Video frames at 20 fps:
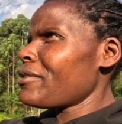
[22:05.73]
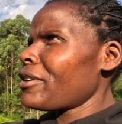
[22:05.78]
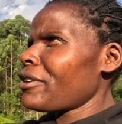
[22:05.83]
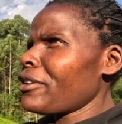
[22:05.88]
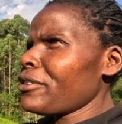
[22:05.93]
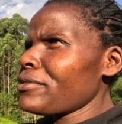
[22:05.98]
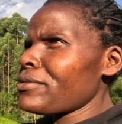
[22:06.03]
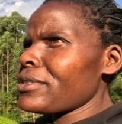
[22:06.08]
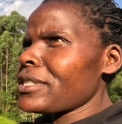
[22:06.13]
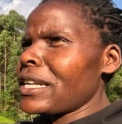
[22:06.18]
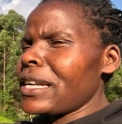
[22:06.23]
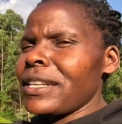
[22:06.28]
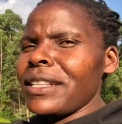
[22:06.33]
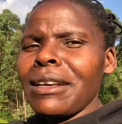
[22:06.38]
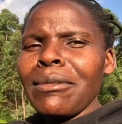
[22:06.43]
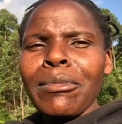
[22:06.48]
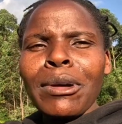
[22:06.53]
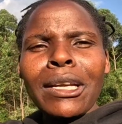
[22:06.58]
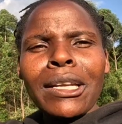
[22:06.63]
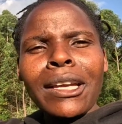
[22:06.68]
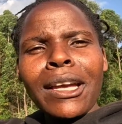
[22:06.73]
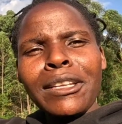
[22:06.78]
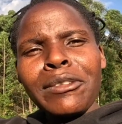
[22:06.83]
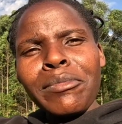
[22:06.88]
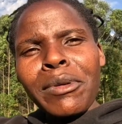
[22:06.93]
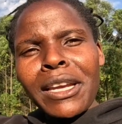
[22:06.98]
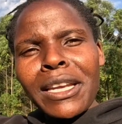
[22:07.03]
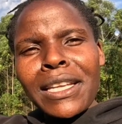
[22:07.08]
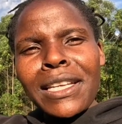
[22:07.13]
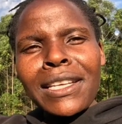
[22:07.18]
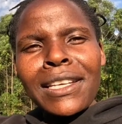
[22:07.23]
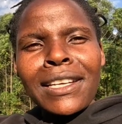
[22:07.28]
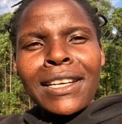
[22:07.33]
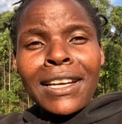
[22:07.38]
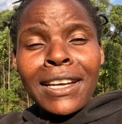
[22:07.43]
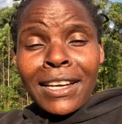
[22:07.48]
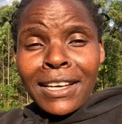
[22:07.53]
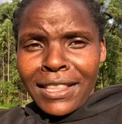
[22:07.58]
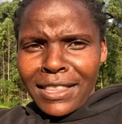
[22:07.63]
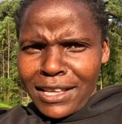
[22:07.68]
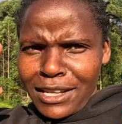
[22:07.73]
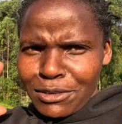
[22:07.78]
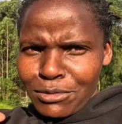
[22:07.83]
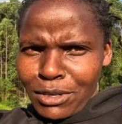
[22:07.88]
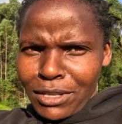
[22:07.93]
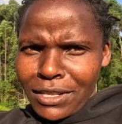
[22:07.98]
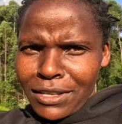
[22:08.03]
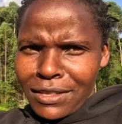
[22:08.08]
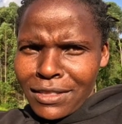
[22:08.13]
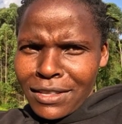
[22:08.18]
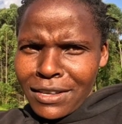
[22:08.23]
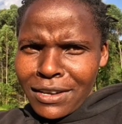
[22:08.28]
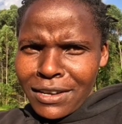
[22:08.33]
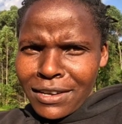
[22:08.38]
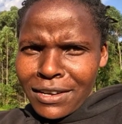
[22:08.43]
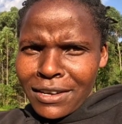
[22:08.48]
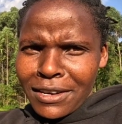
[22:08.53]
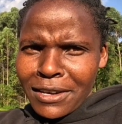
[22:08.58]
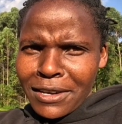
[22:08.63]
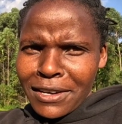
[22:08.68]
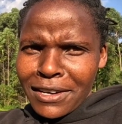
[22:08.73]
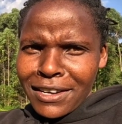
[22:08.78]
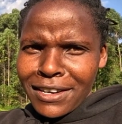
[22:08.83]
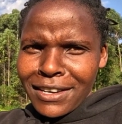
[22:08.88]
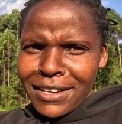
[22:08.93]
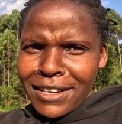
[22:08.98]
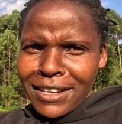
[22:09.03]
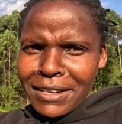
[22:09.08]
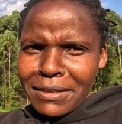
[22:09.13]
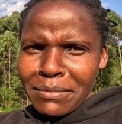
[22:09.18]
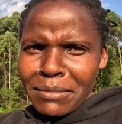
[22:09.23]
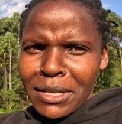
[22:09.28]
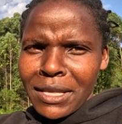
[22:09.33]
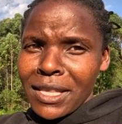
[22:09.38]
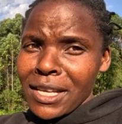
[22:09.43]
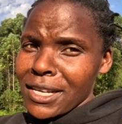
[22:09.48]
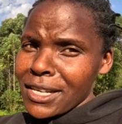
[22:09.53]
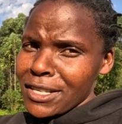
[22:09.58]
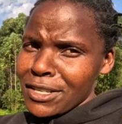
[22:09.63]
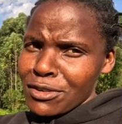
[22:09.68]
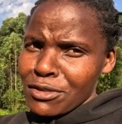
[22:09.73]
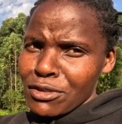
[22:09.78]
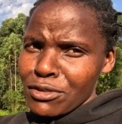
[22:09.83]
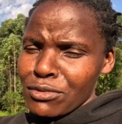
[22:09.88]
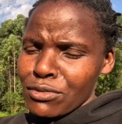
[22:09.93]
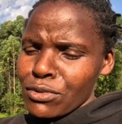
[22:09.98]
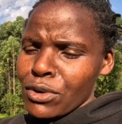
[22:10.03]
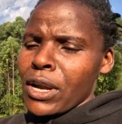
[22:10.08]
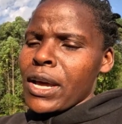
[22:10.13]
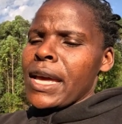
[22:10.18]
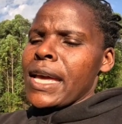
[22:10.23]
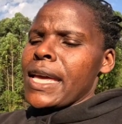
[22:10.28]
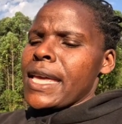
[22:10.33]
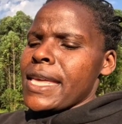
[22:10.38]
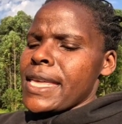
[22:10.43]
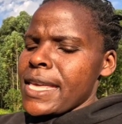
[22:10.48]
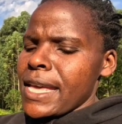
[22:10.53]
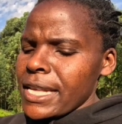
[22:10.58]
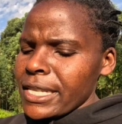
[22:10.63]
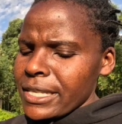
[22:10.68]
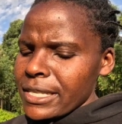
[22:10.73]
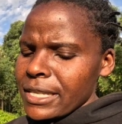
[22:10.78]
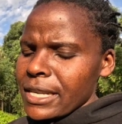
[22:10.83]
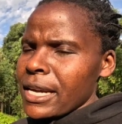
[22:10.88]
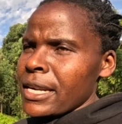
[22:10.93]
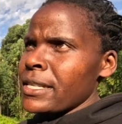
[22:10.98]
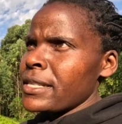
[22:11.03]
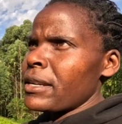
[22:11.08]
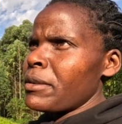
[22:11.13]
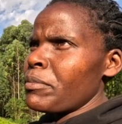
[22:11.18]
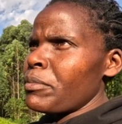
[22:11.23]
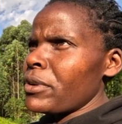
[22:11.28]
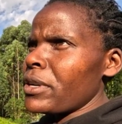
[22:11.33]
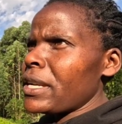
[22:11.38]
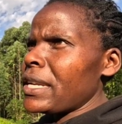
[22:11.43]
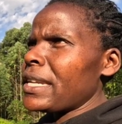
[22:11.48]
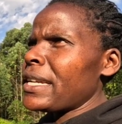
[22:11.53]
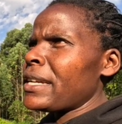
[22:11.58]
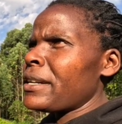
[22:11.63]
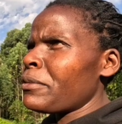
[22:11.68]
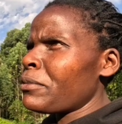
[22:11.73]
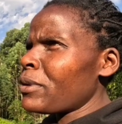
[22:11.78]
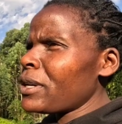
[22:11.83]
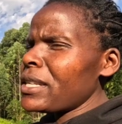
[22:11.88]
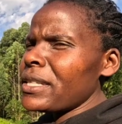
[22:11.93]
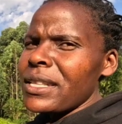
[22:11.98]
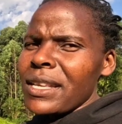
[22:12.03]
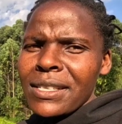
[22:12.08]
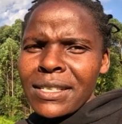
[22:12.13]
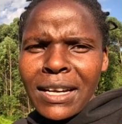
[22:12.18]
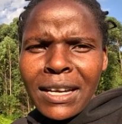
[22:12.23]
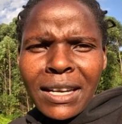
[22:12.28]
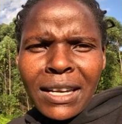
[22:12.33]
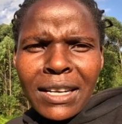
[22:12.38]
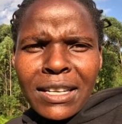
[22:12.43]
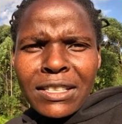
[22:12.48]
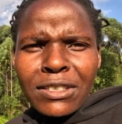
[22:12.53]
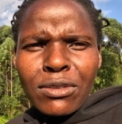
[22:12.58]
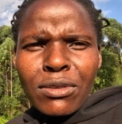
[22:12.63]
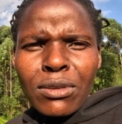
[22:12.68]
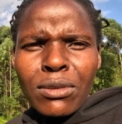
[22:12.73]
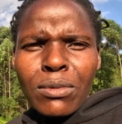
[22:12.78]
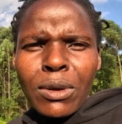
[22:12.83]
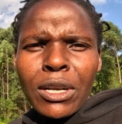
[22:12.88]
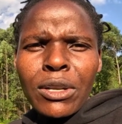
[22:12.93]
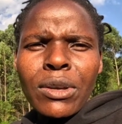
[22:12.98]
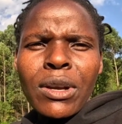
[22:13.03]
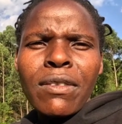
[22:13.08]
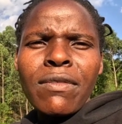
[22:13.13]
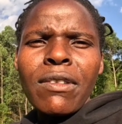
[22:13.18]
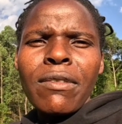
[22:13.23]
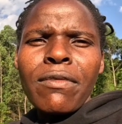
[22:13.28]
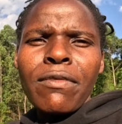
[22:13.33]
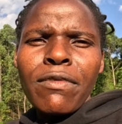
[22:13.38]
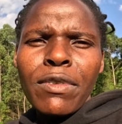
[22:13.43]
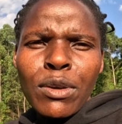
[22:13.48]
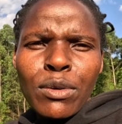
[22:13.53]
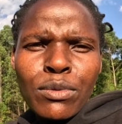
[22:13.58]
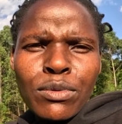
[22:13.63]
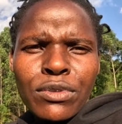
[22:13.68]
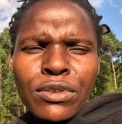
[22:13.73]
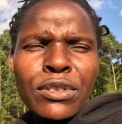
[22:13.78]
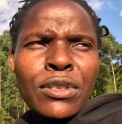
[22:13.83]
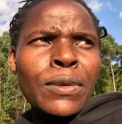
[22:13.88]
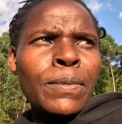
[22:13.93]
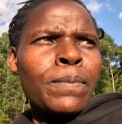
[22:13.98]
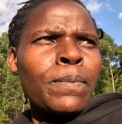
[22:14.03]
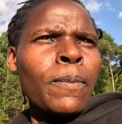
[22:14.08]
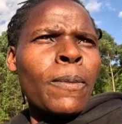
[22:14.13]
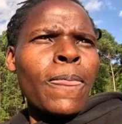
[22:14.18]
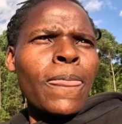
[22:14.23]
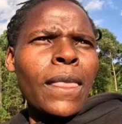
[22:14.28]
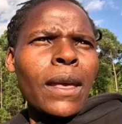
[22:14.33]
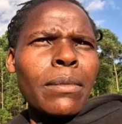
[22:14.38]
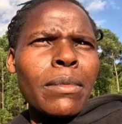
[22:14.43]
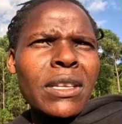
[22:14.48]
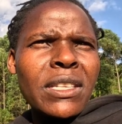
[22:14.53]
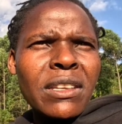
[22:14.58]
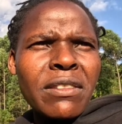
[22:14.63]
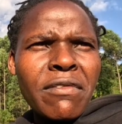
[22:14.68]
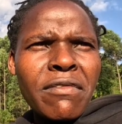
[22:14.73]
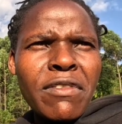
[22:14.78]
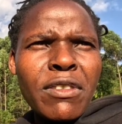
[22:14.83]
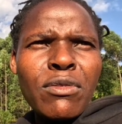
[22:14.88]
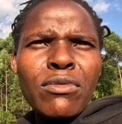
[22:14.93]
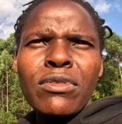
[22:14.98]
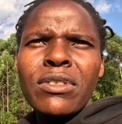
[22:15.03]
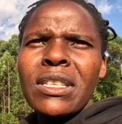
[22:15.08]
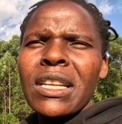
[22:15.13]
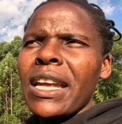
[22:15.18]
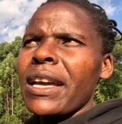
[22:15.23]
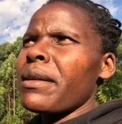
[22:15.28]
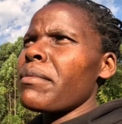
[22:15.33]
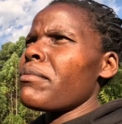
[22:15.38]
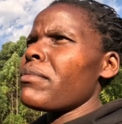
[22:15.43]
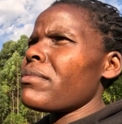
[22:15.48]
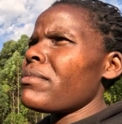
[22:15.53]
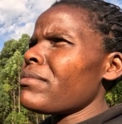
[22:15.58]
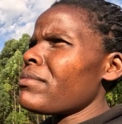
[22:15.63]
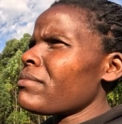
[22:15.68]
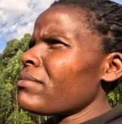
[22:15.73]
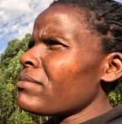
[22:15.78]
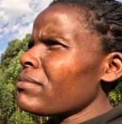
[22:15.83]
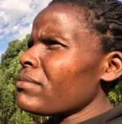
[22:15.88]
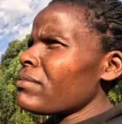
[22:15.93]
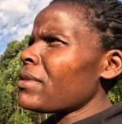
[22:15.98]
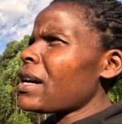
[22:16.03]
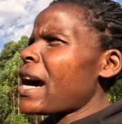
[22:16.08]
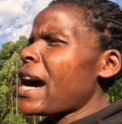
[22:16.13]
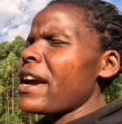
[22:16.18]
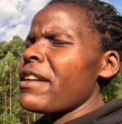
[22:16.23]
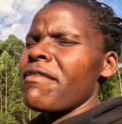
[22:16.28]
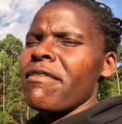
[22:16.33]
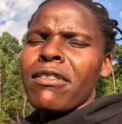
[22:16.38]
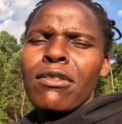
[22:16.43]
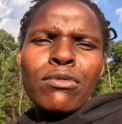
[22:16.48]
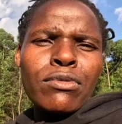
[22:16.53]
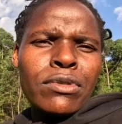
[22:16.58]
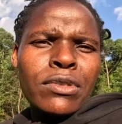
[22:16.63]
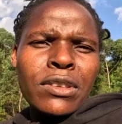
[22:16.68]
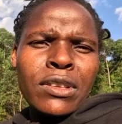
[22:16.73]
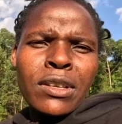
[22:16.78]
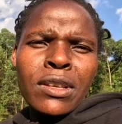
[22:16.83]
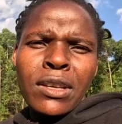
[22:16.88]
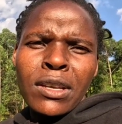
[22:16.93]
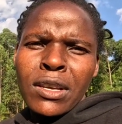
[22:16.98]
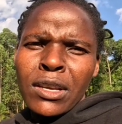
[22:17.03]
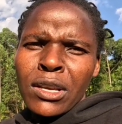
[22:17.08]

You're going to sell them and get money. That's what they think. But that is not true. Yes, at some, when the channel is good, when you have views, amazing views, like high views,